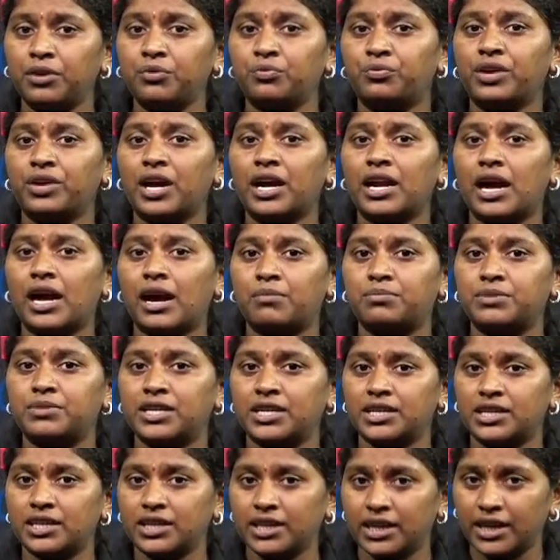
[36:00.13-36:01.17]
We are
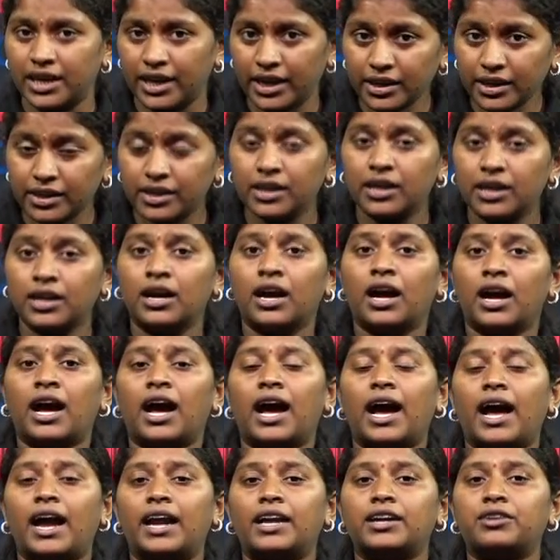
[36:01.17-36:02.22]
updating it,
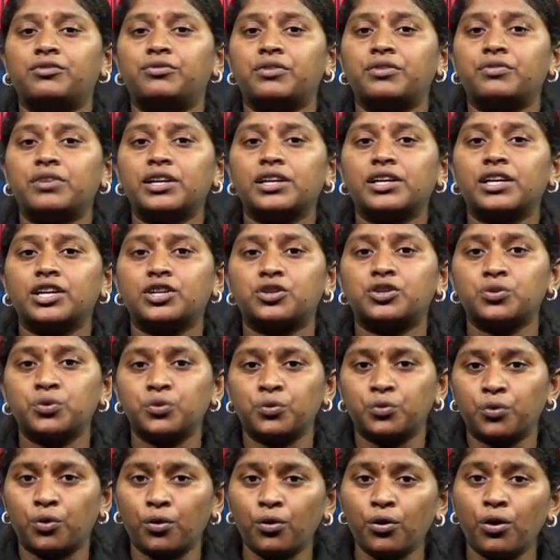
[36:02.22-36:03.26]
and we will get to
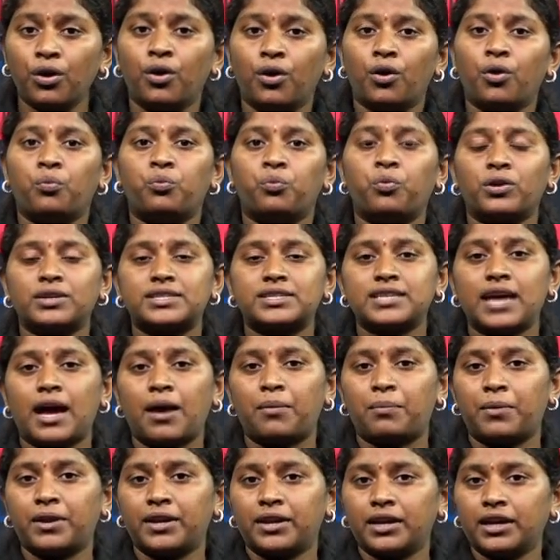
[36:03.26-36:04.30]
know what's
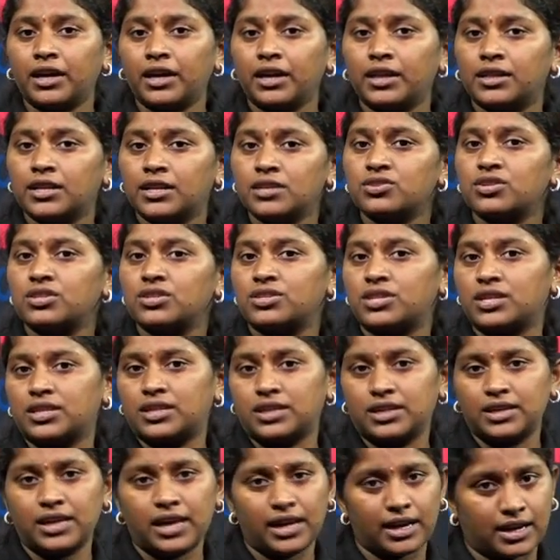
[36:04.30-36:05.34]
happening in the Sri
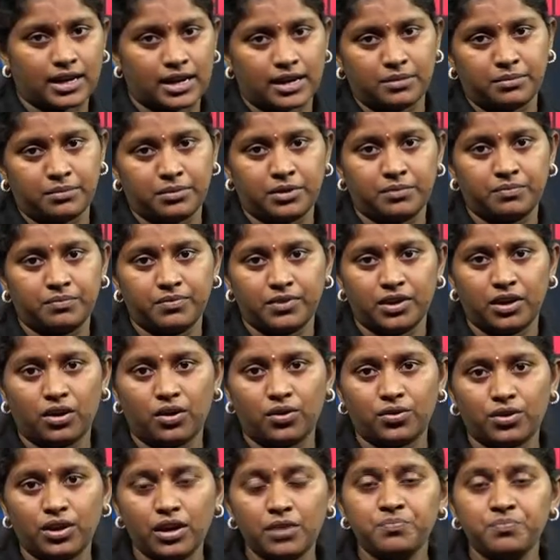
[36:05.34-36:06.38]
Chaitanya Academy.
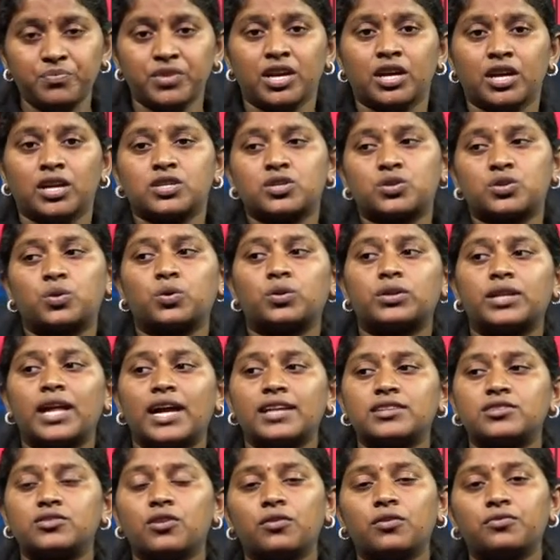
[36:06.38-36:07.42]
Okay, so
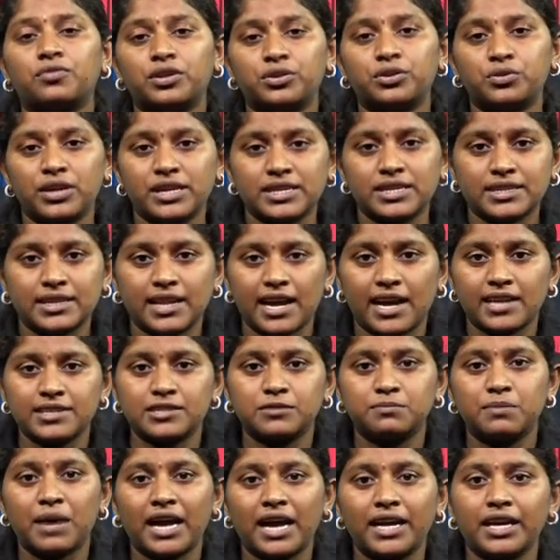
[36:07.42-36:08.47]
that's all for today's class.
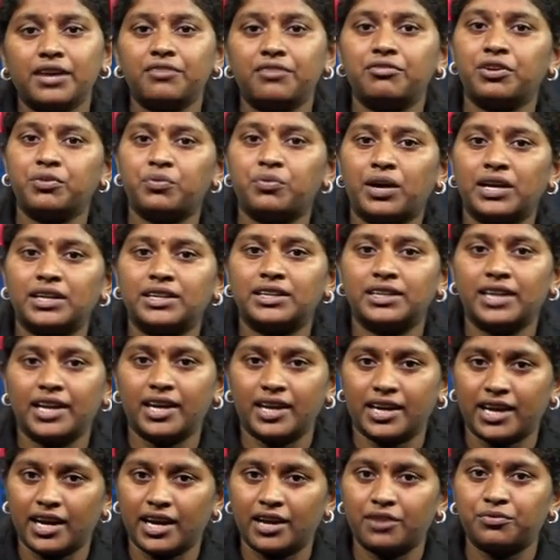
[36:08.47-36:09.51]
Bye everyone, take
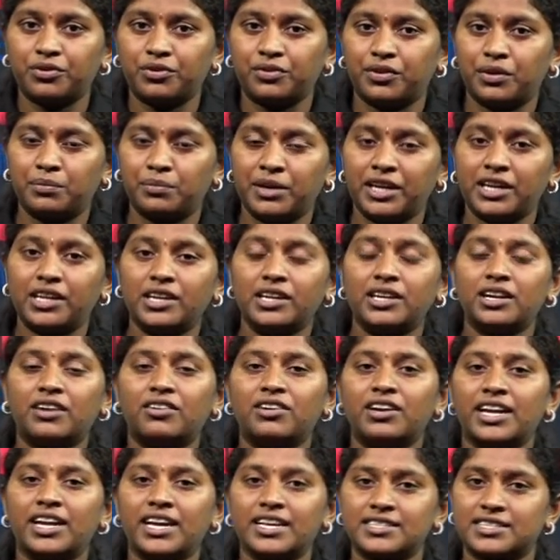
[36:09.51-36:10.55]
care. We will meet in our
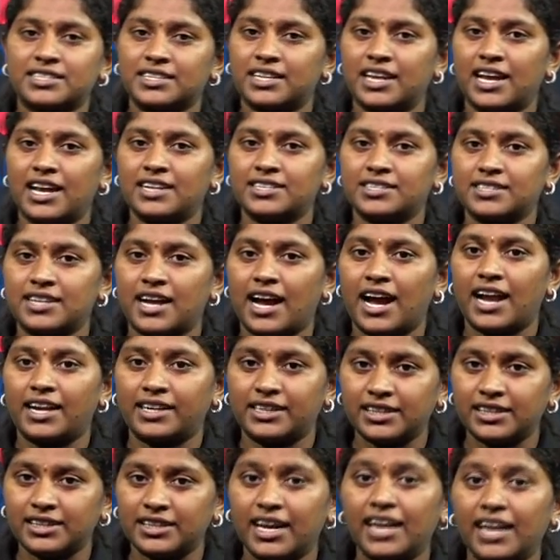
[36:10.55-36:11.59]
next class.
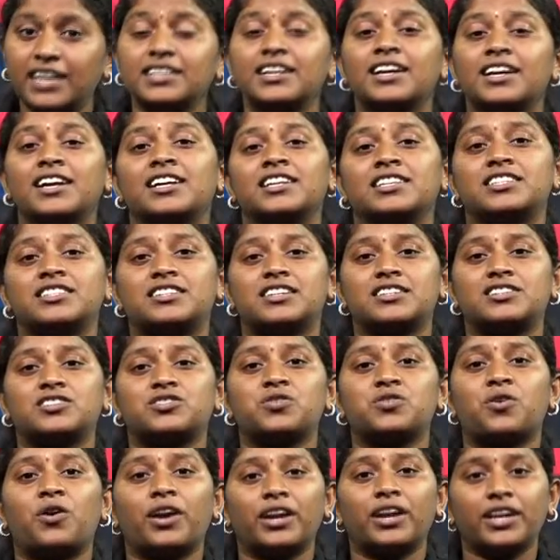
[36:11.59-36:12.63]
Until then, just
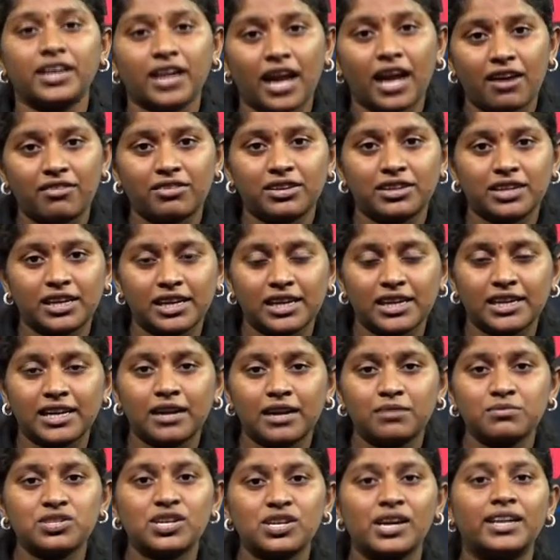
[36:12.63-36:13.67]
join our
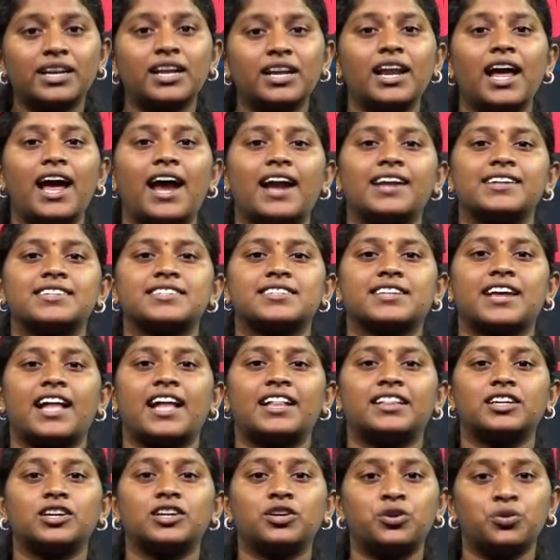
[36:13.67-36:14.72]
Telegram channel and scan
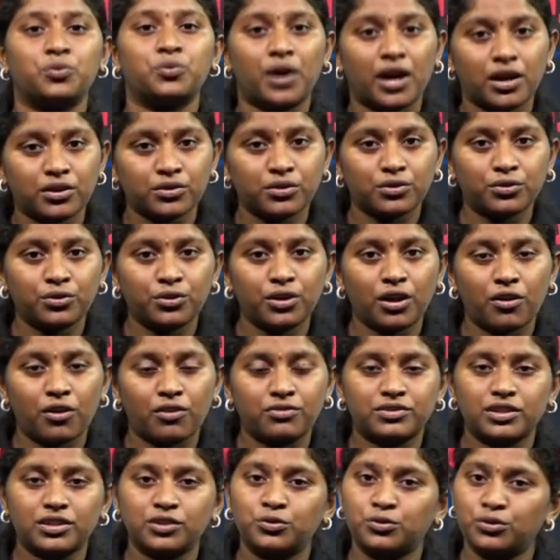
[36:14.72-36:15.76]
the QR code of
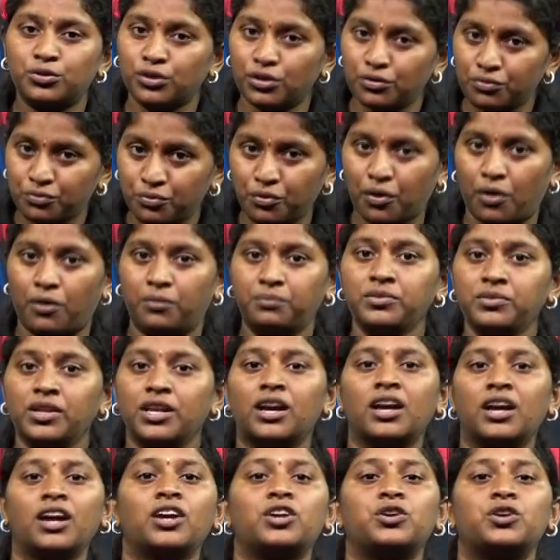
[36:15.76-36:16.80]
the Google form
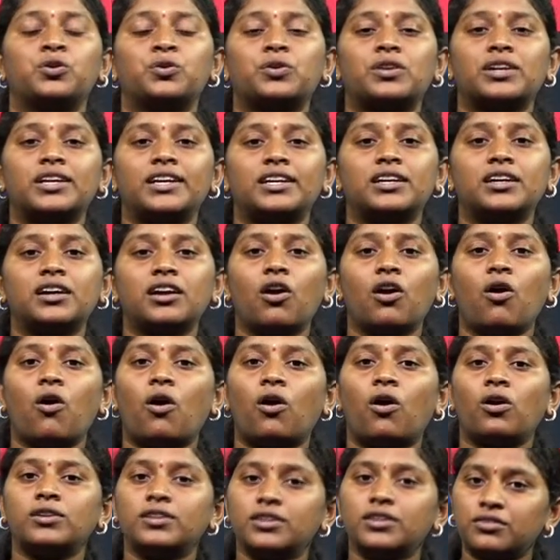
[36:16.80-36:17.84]
to clear
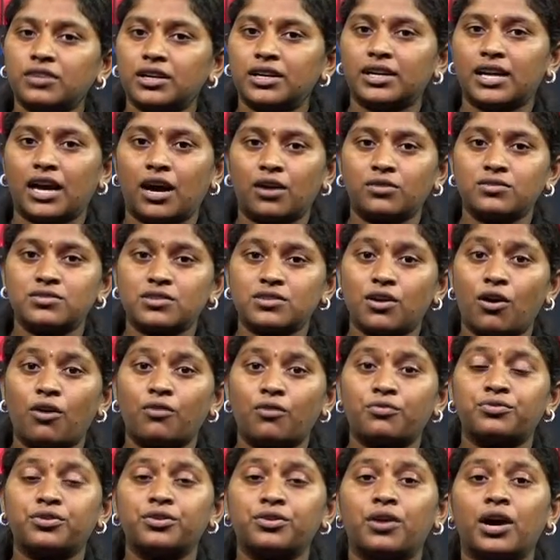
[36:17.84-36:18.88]
all your doubts
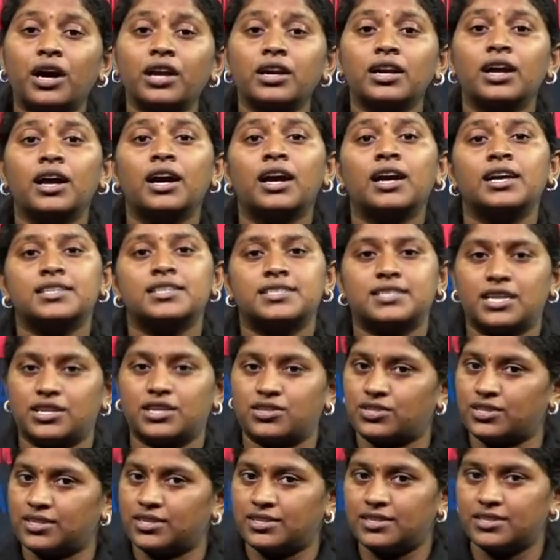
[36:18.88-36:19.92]
of your
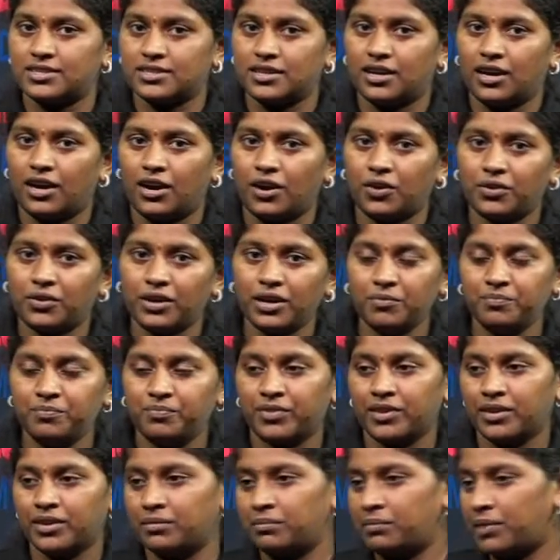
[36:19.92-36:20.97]
sessions. Okay,
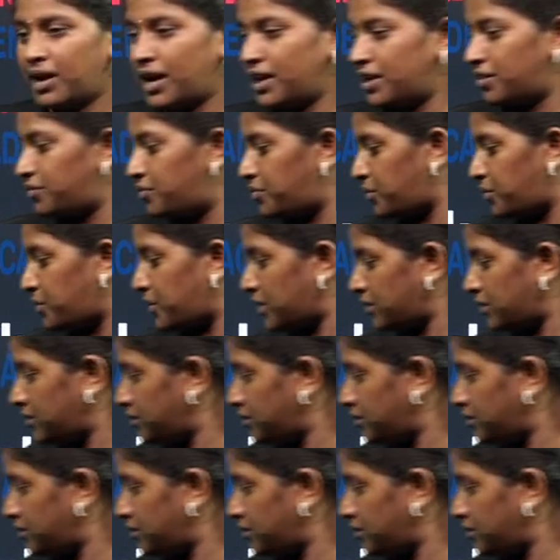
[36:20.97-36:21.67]
bye everyone.